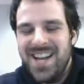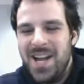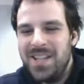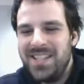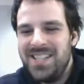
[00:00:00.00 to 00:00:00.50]

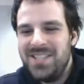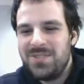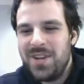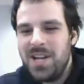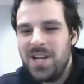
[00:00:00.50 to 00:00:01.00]
He
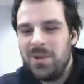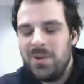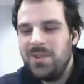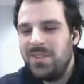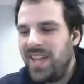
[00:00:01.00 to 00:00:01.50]
straight up
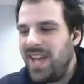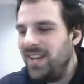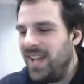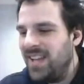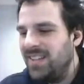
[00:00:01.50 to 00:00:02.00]
earned that,
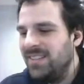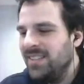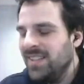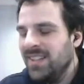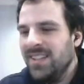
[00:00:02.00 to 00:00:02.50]
and
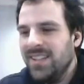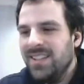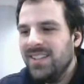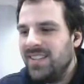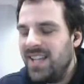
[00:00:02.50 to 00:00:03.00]

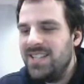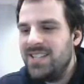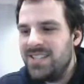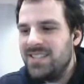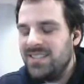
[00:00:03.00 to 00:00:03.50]
that
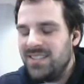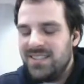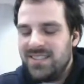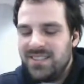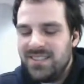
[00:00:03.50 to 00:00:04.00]
is...
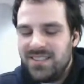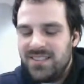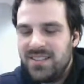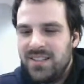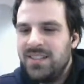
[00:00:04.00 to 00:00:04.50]

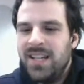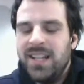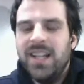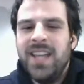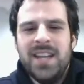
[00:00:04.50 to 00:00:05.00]

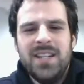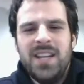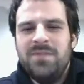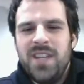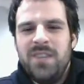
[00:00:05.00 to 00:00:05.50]
Again,
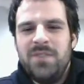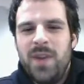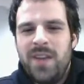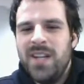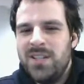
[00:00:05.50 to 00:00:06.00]
if you
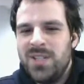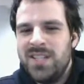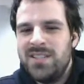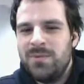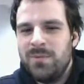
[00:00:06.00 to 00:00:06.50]
haven't had a
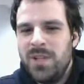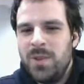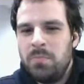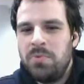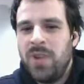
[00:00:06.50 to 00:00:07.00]
chance to read
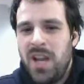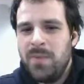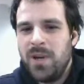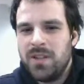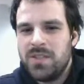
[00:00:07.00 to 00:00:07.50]
the
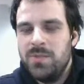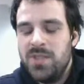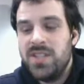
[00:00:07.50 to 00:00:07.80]
Primarchs, which is,